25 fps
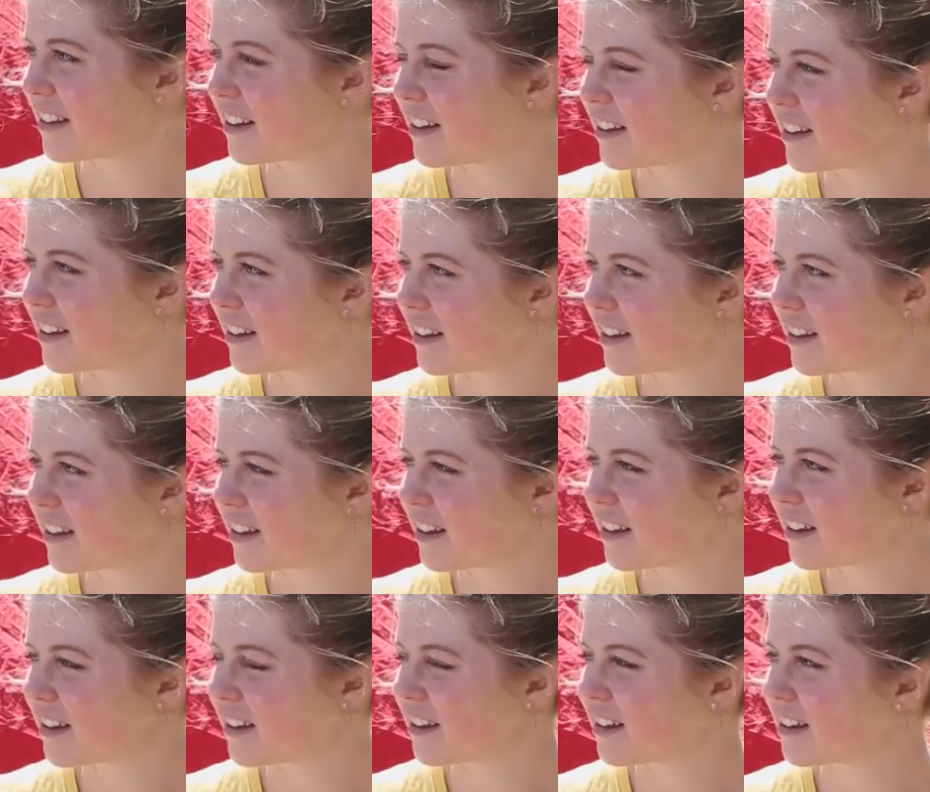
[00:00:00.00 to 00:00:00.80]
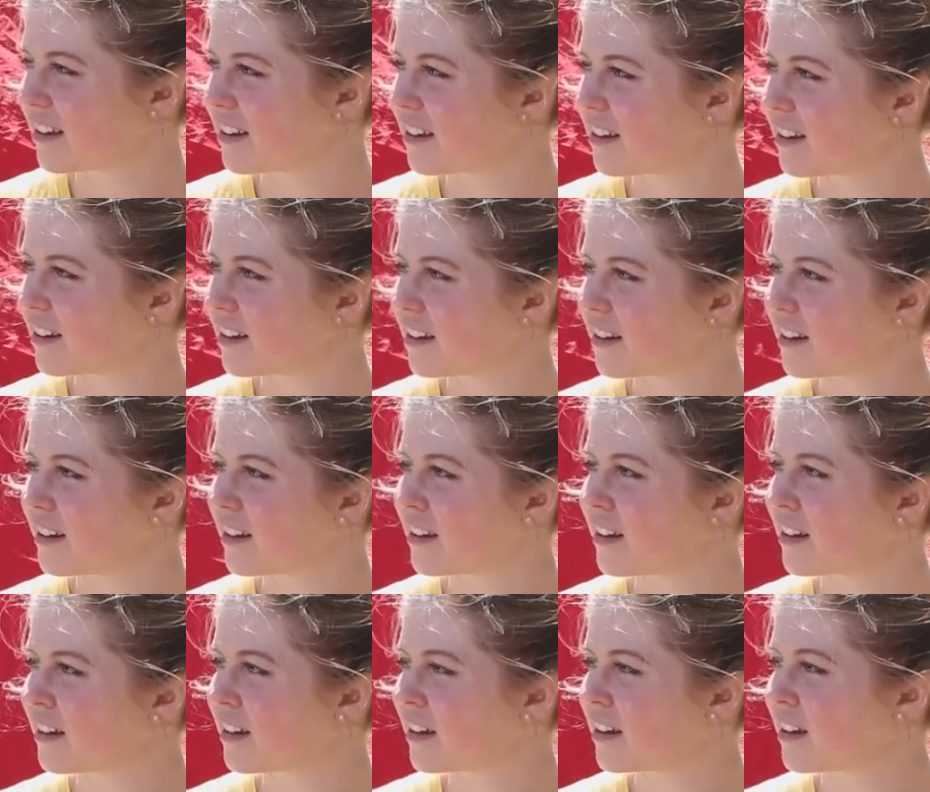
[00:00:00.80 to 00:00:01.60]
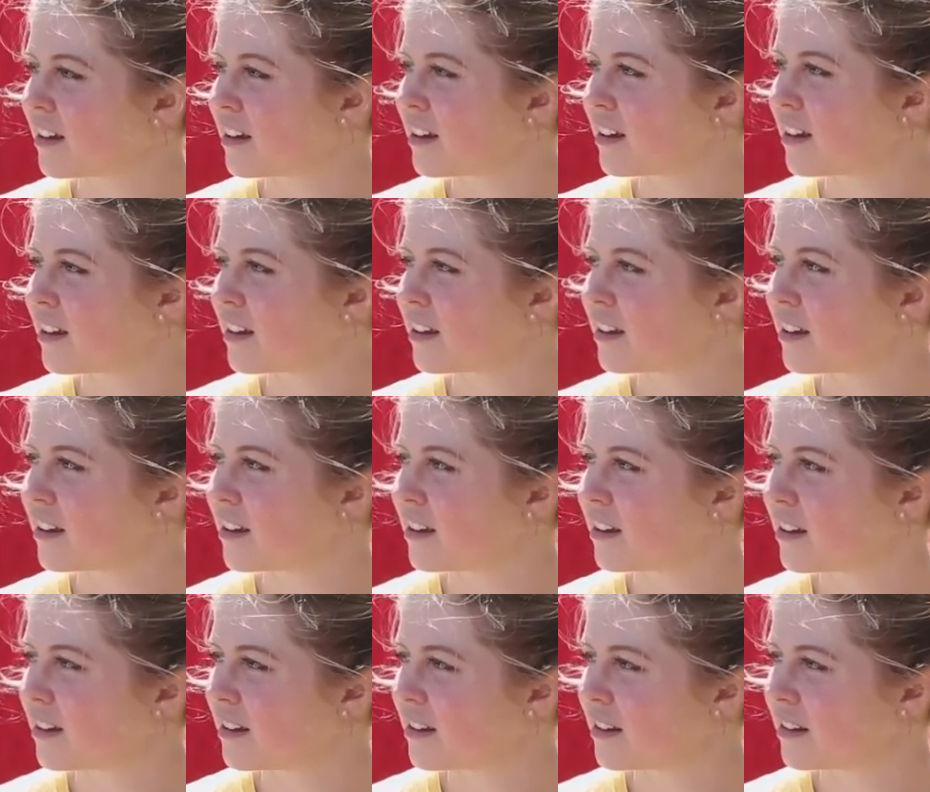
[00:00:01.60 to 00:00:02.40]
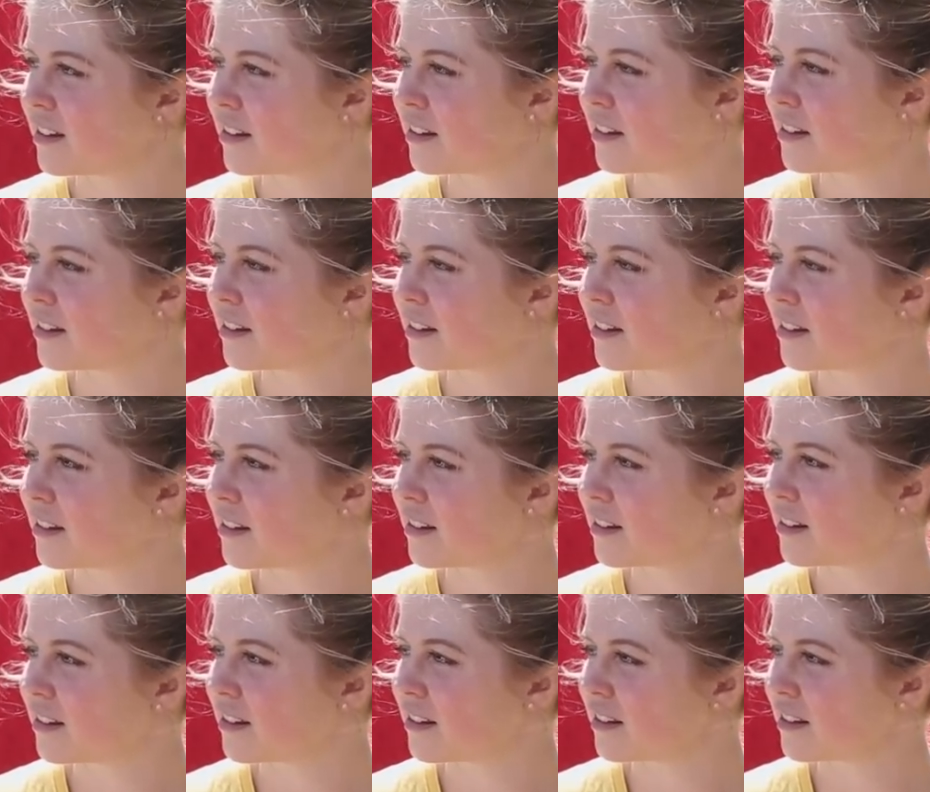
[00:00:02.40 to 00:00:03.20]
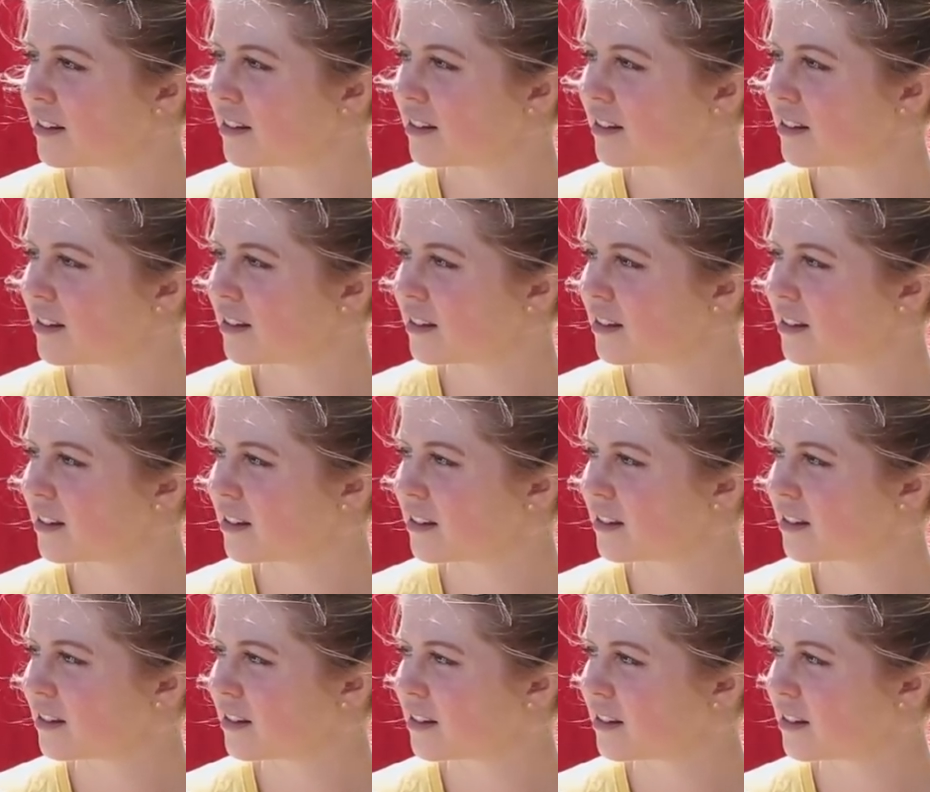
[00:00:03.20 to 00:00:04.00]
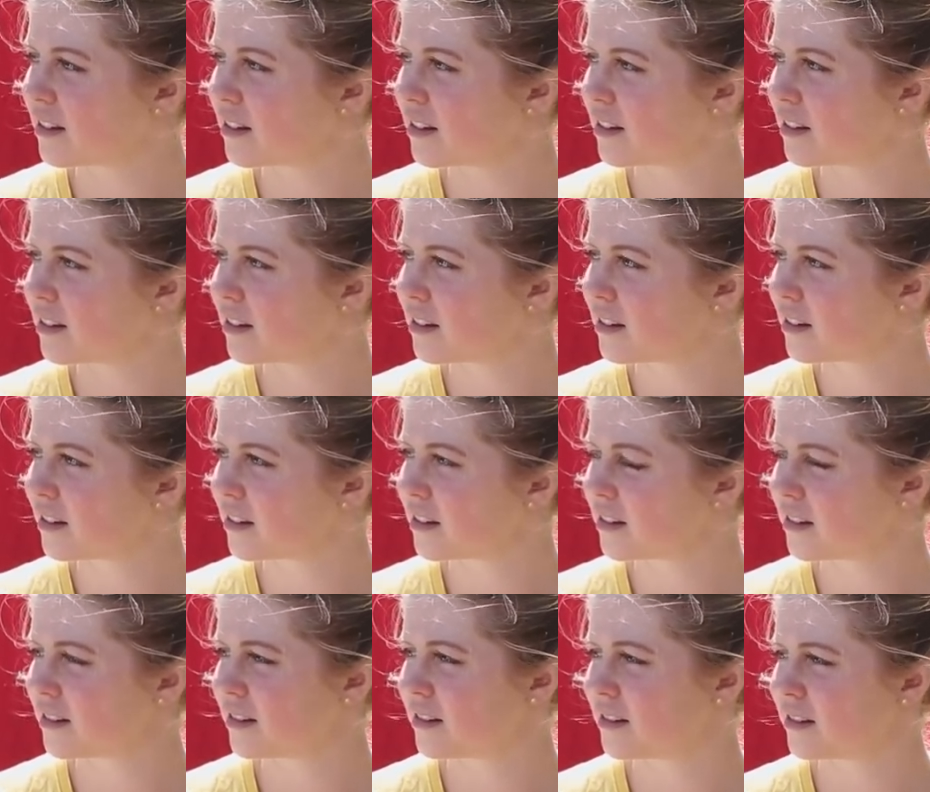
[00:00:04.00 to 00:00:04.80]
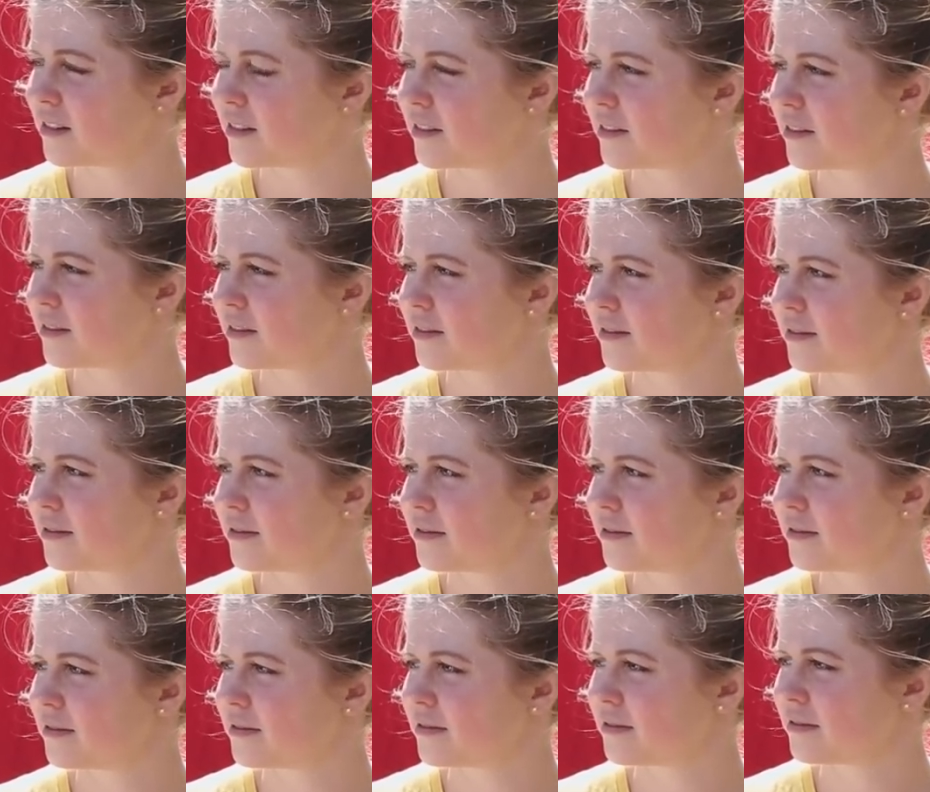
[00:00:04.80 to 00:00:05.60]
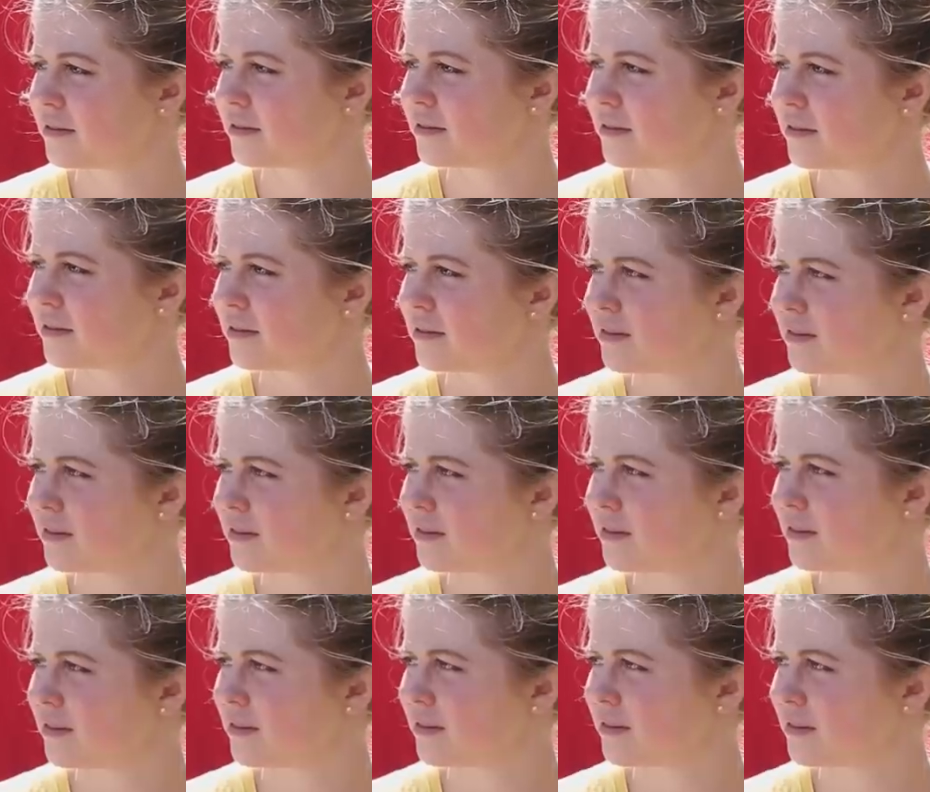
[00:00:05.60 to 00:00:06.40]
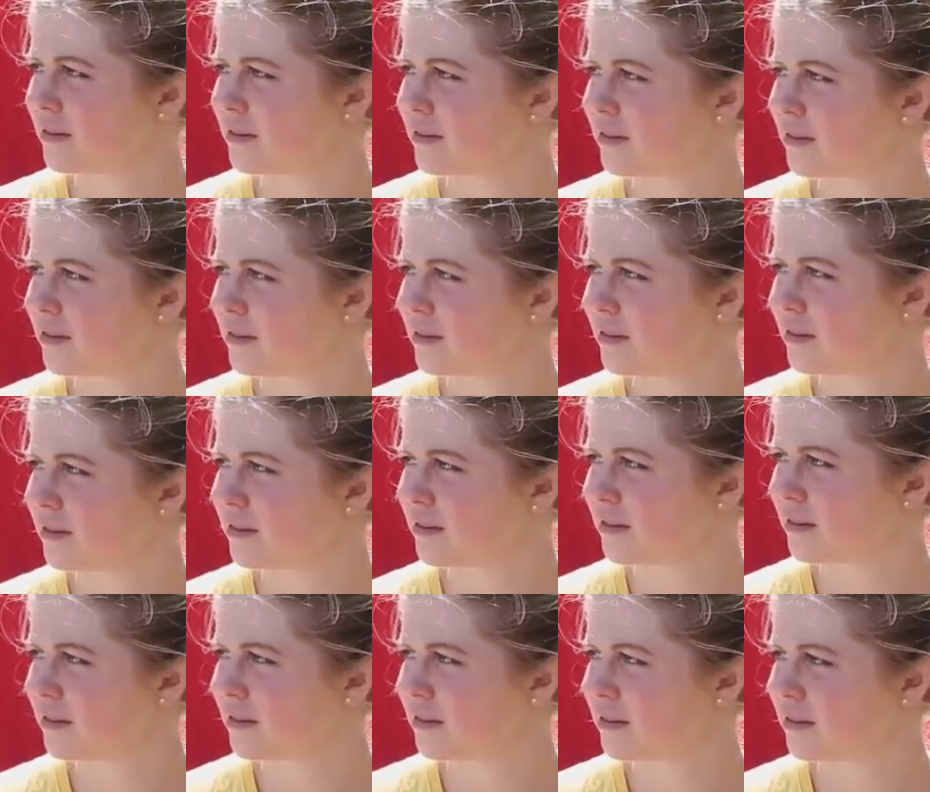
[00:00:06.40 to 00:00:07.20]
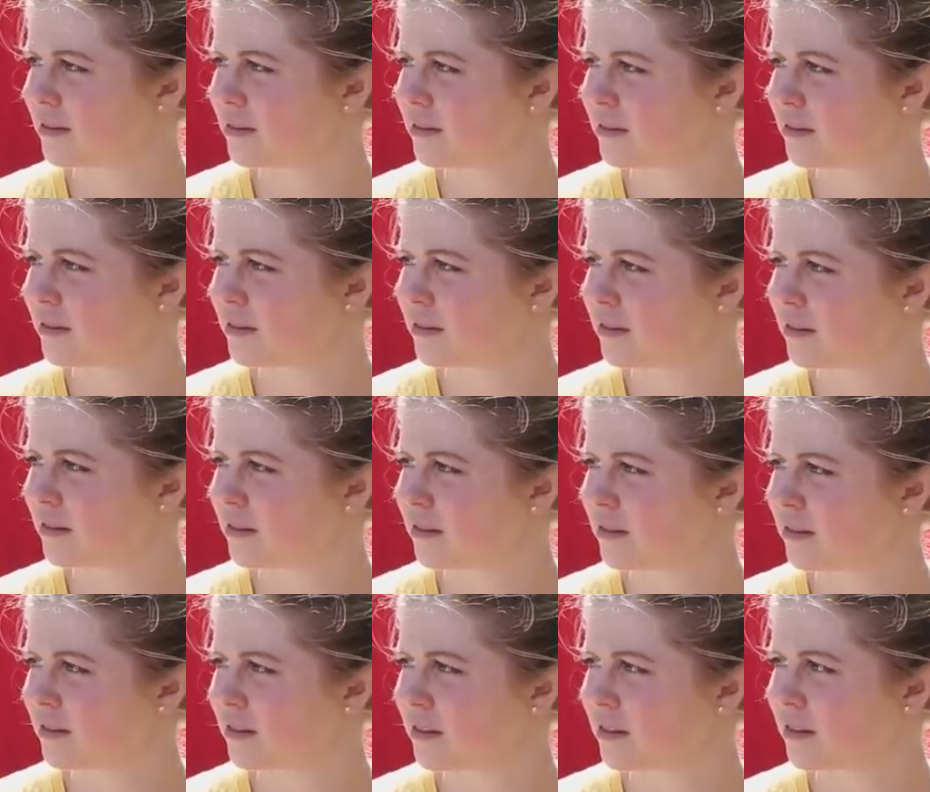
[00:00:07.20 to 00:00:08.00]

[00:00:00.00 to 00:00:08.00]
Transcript: [no speech]